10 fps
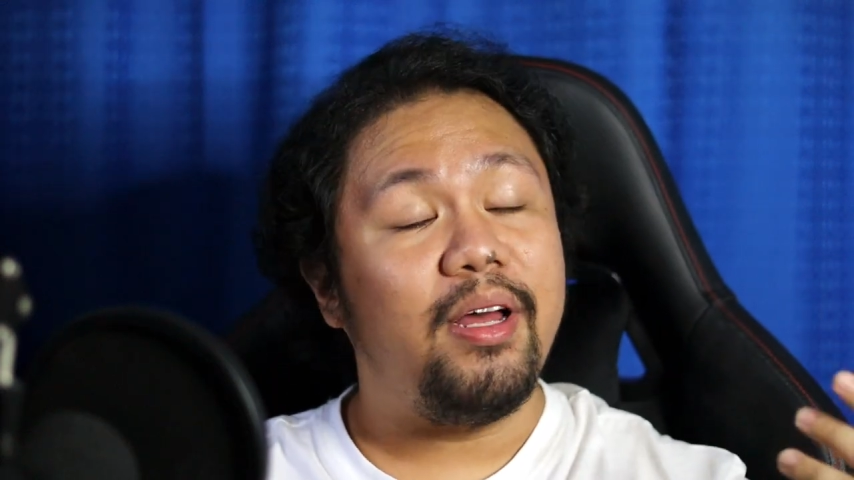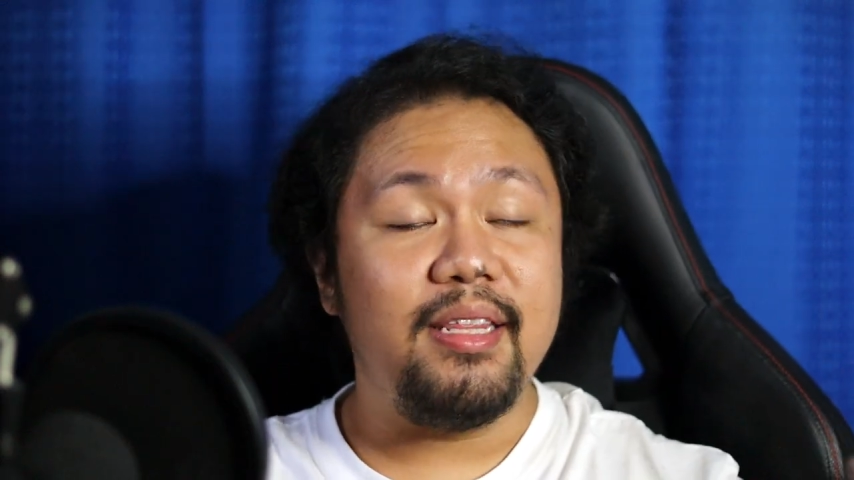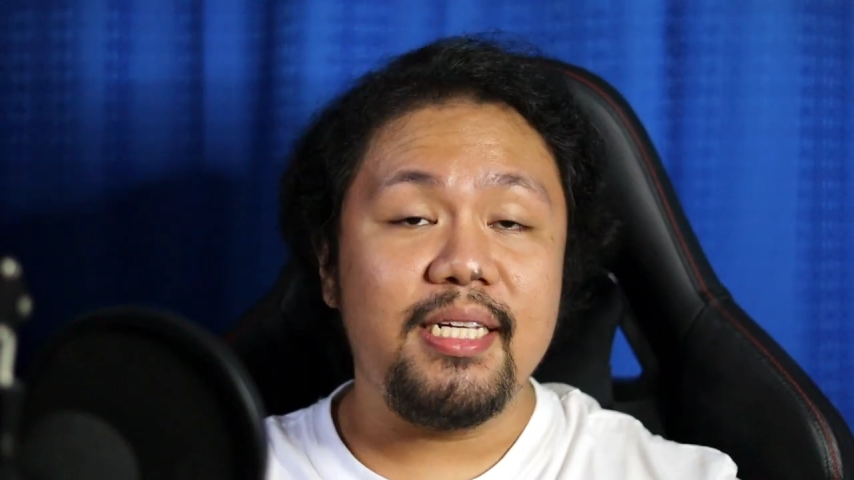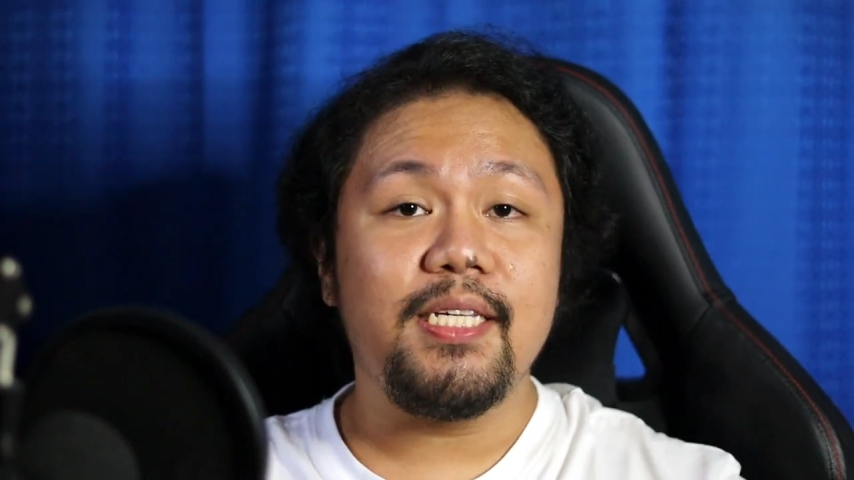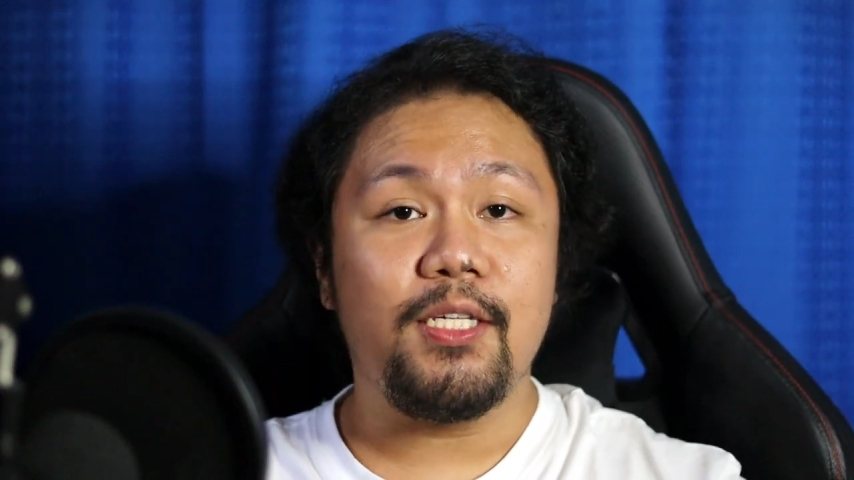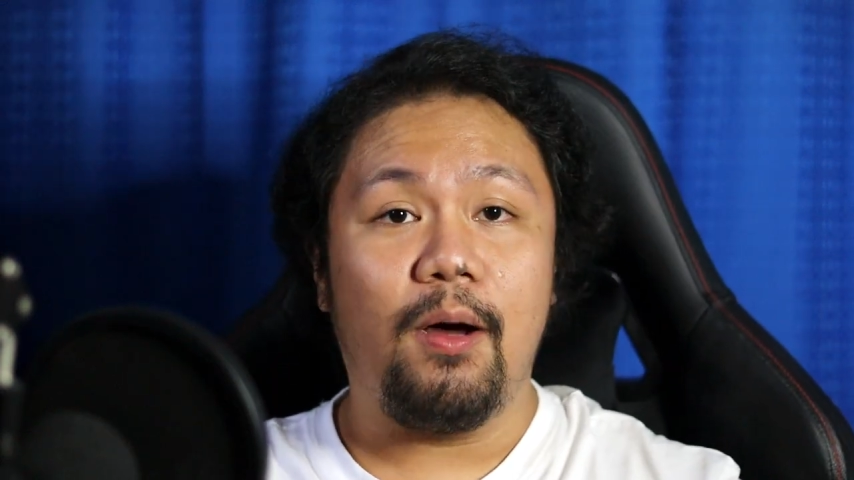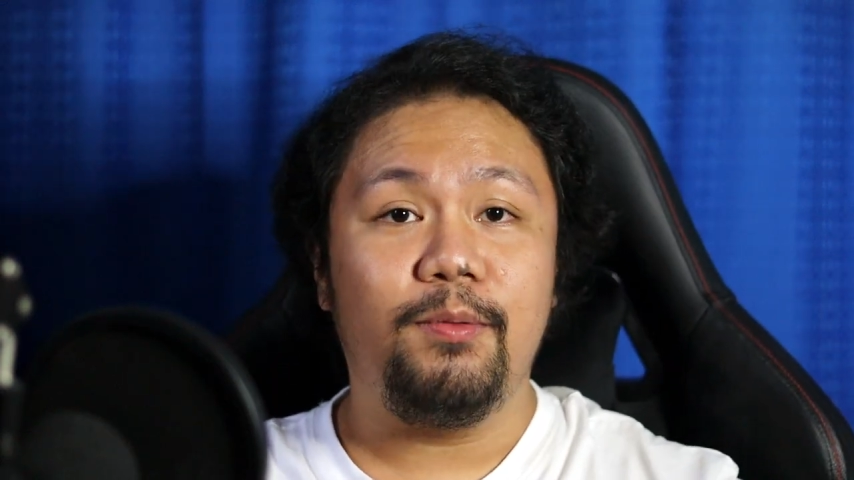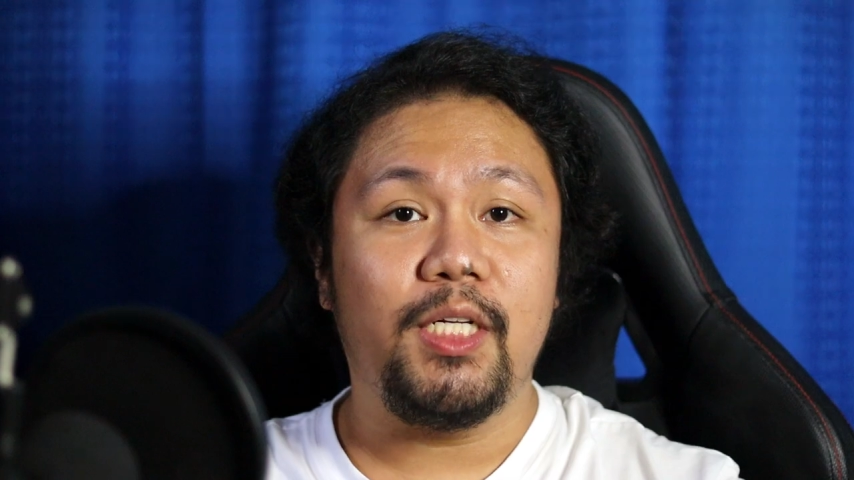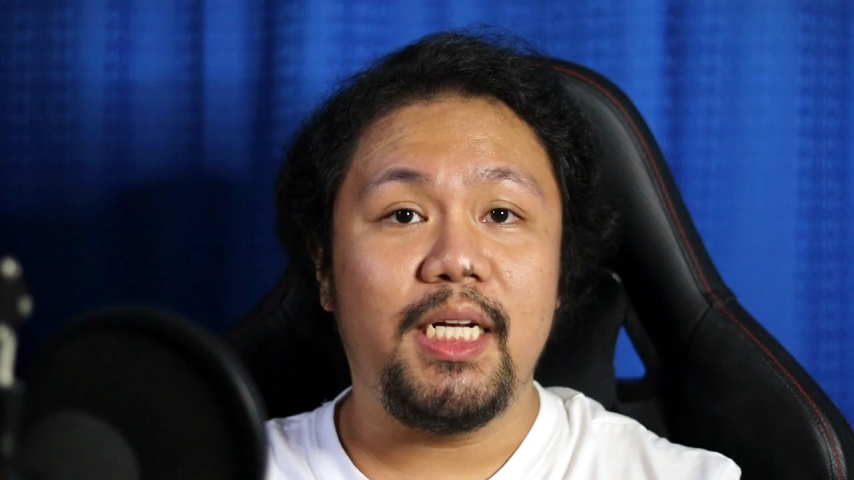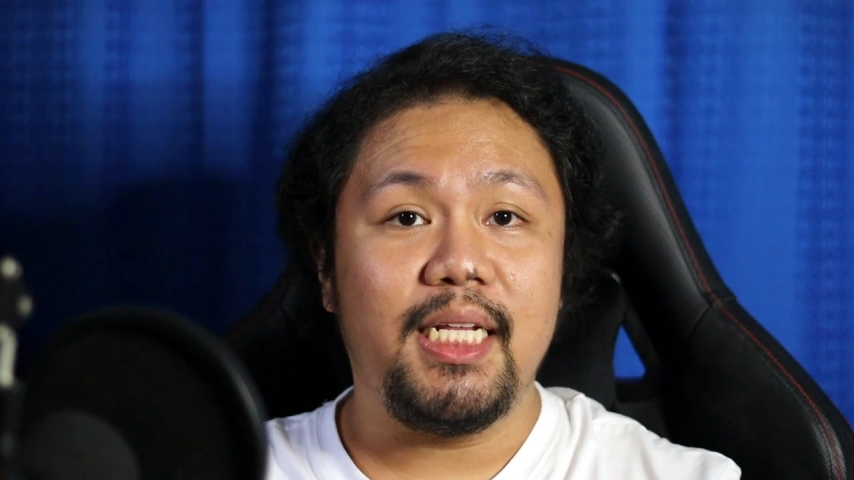while this is
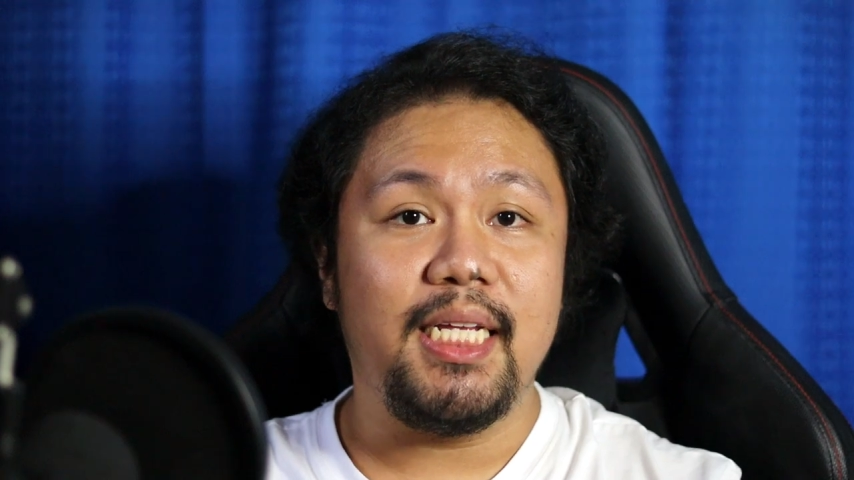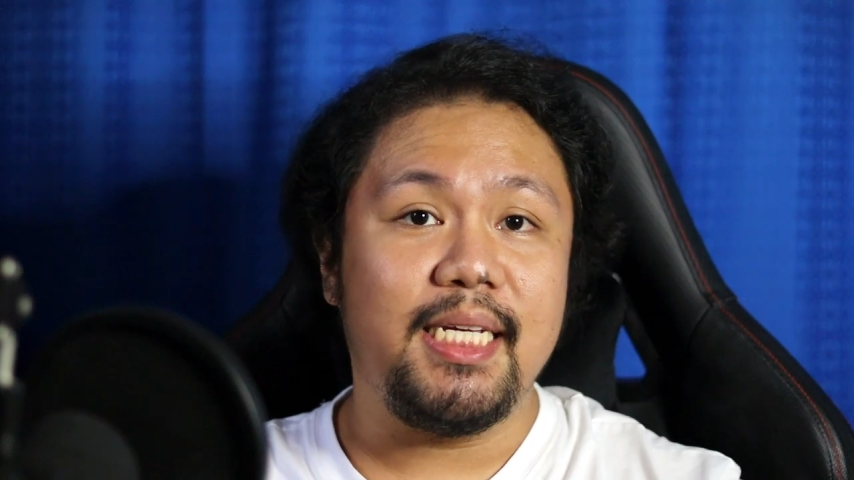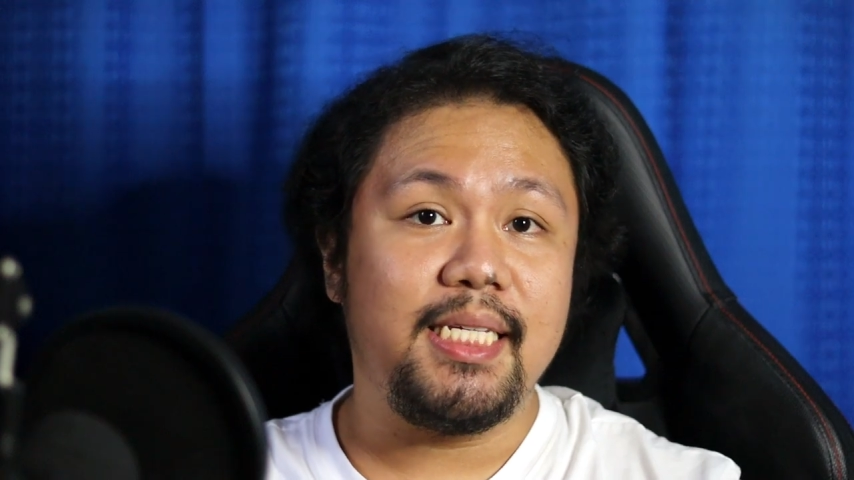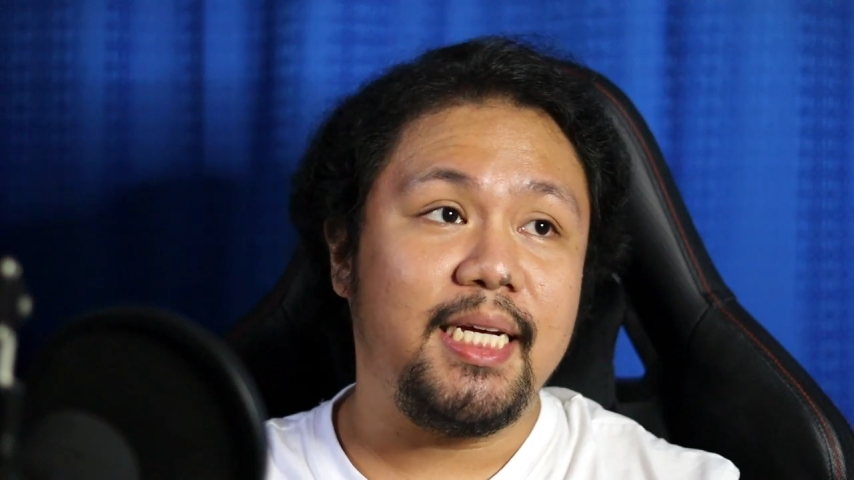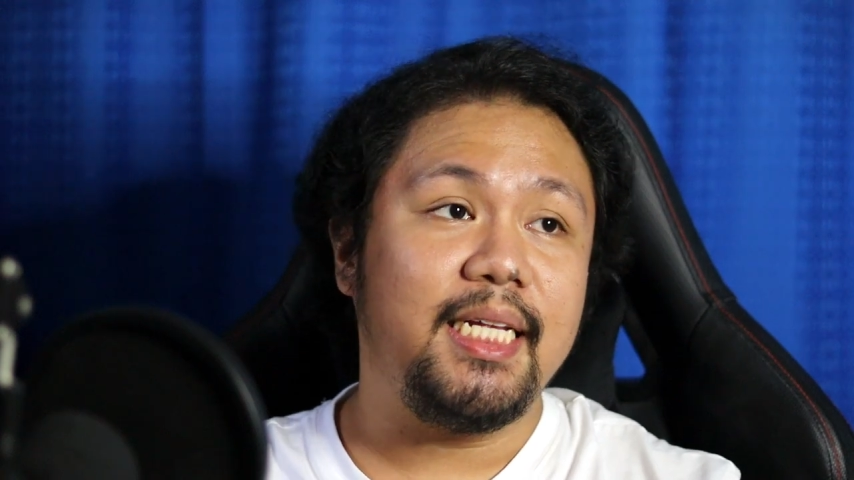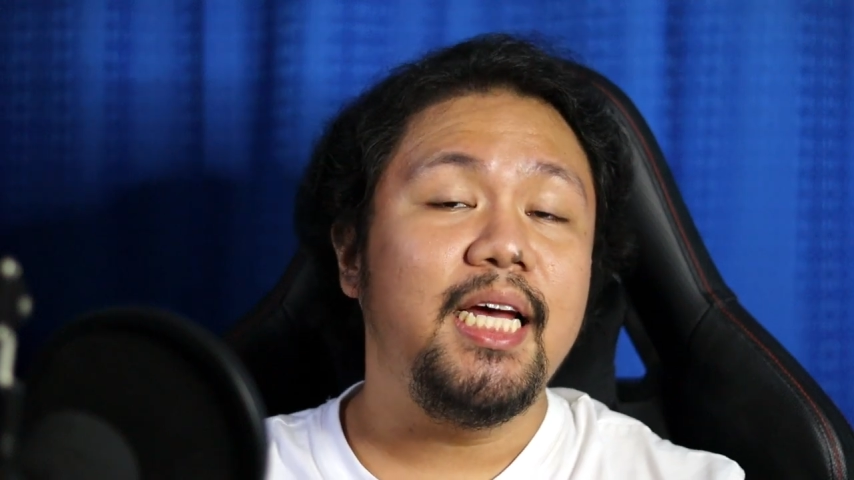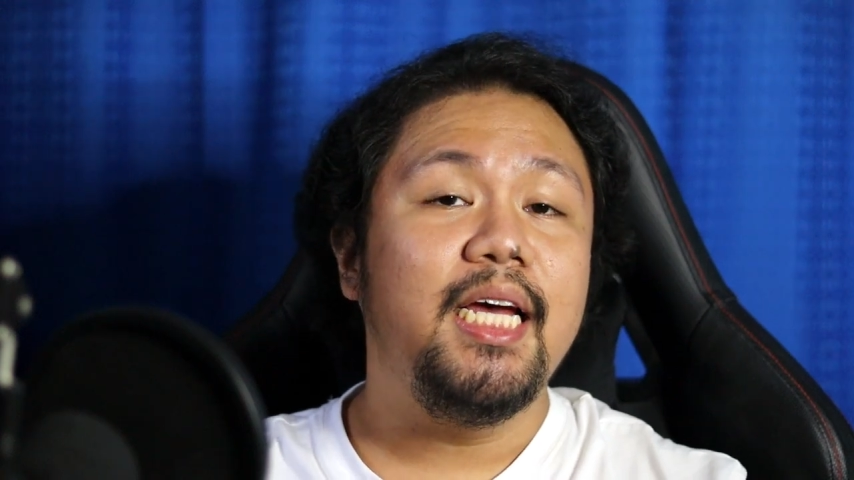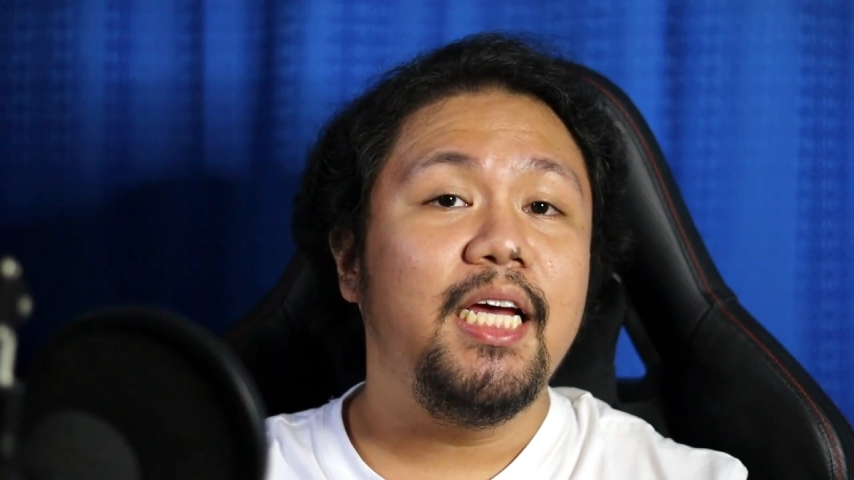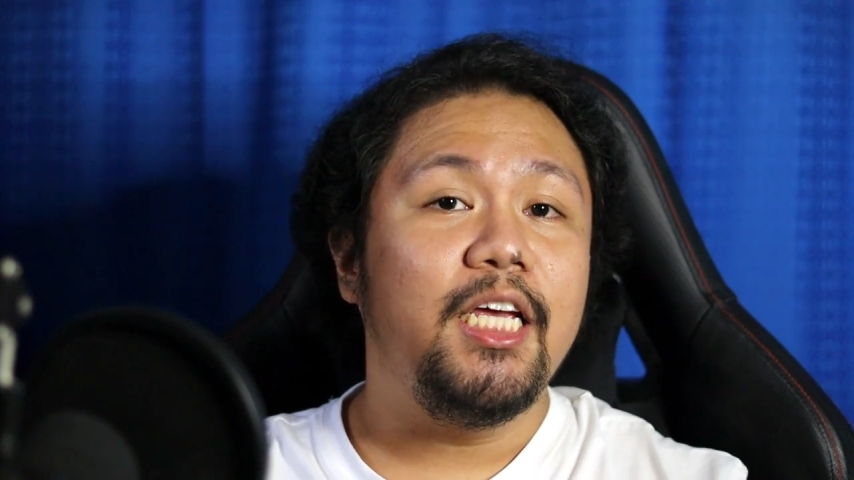optional, is that